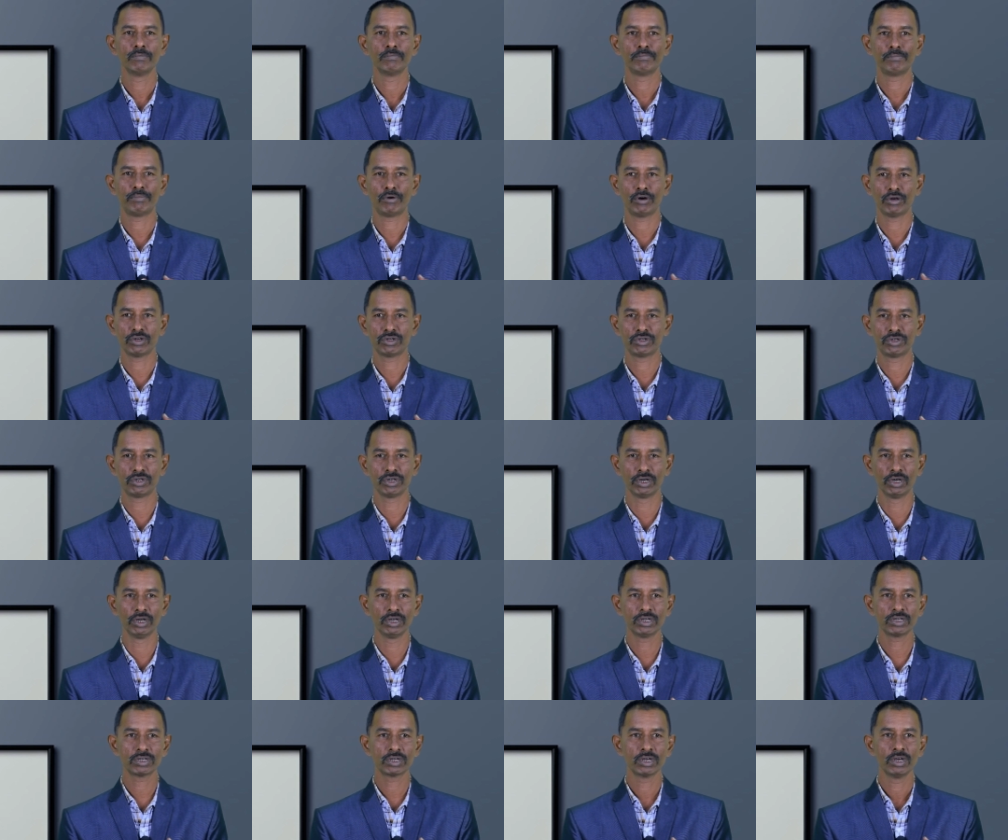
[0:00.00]

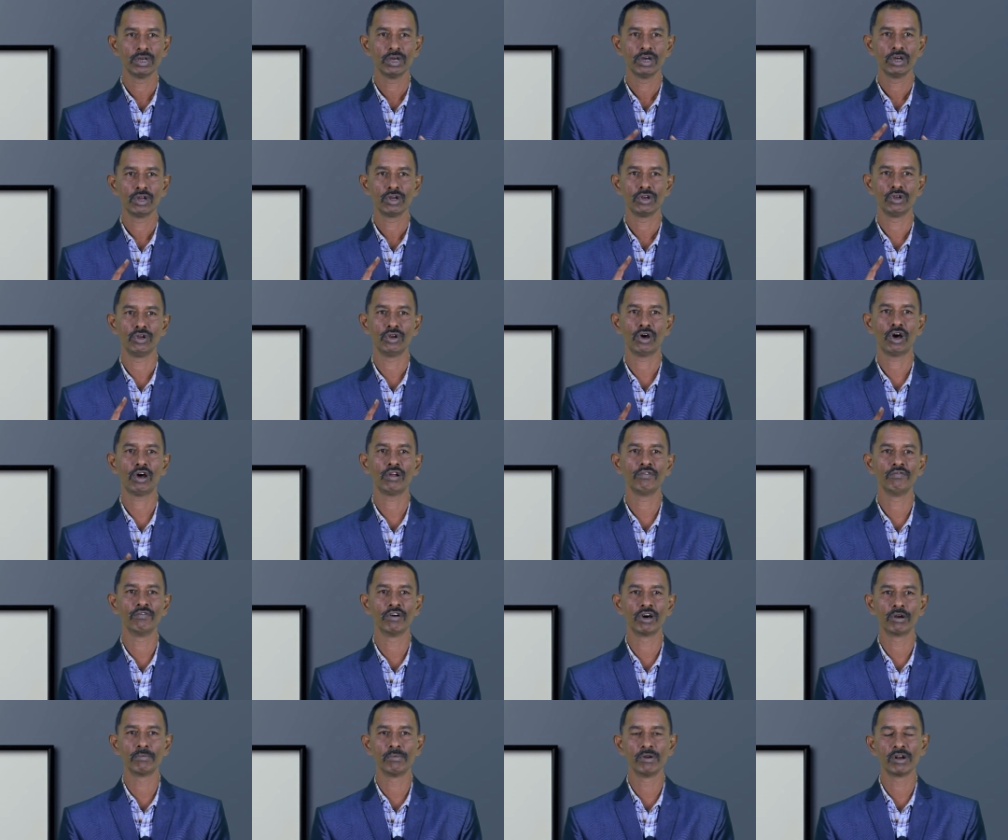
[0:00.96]
postures,
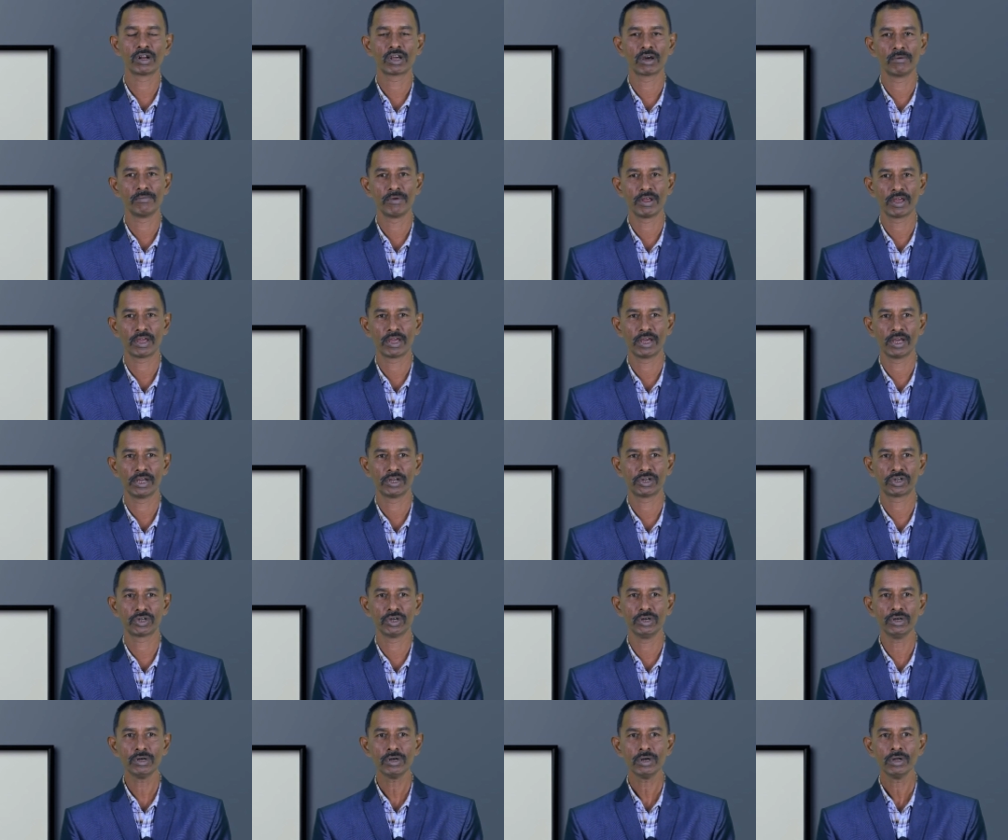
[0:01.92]
non-verbal
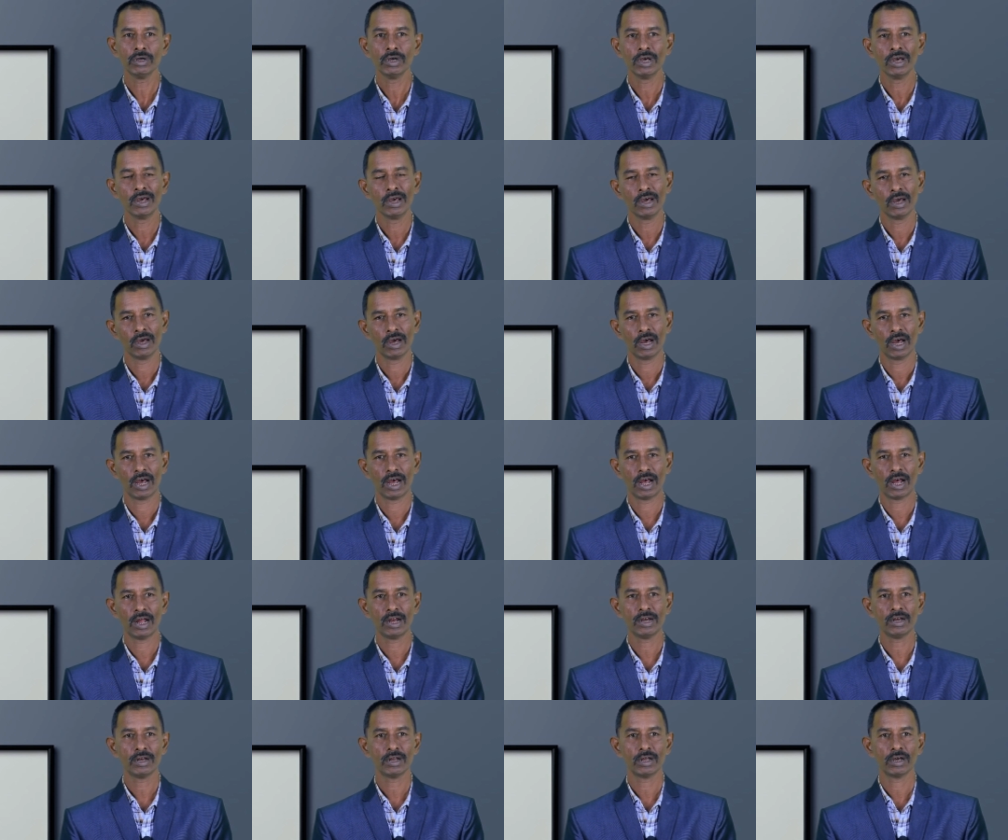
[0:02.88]
communication,
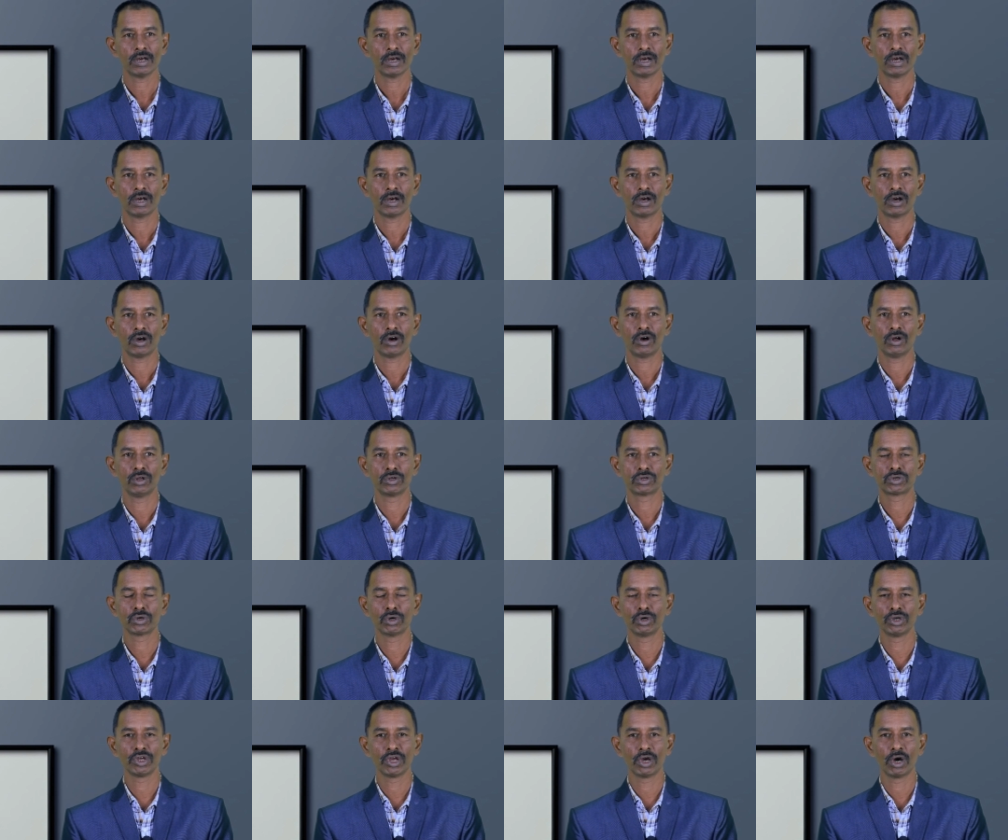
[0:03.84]
and
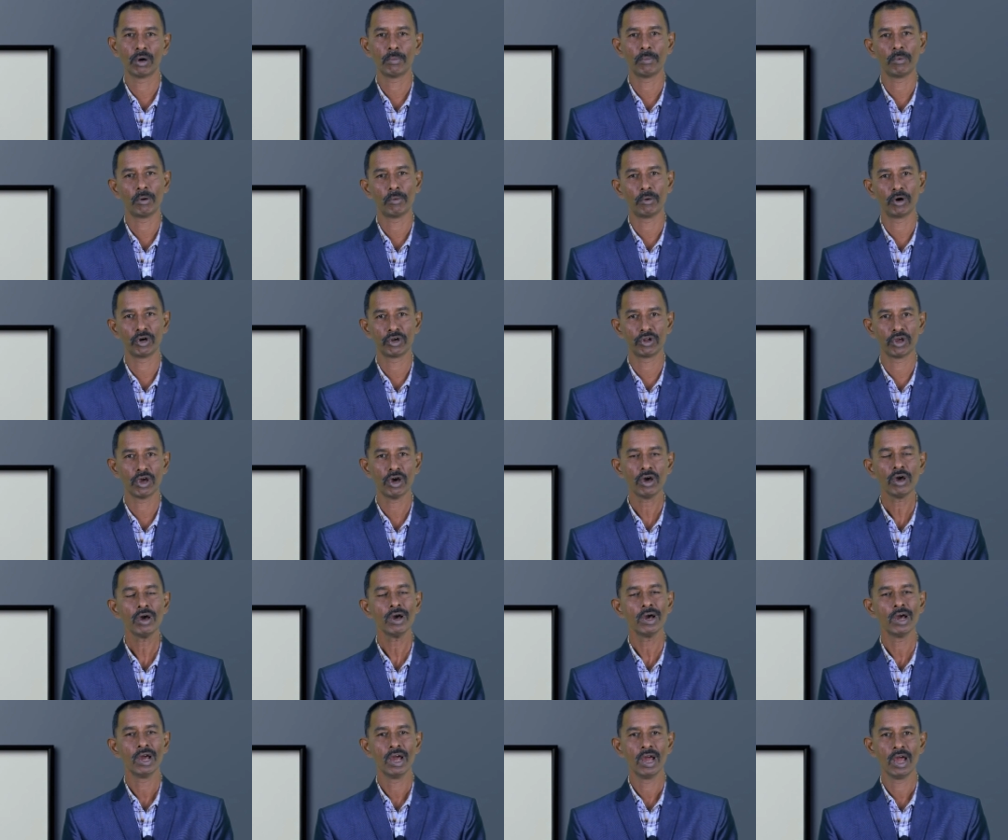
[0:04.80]
also about
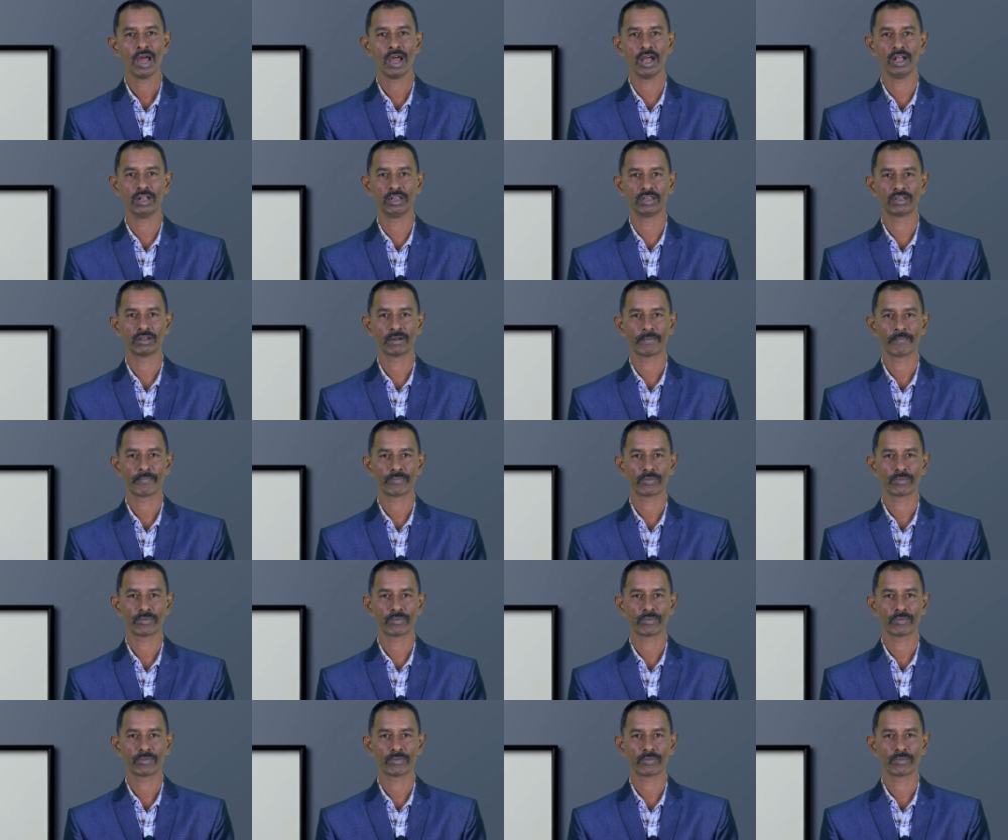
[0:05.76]
your health.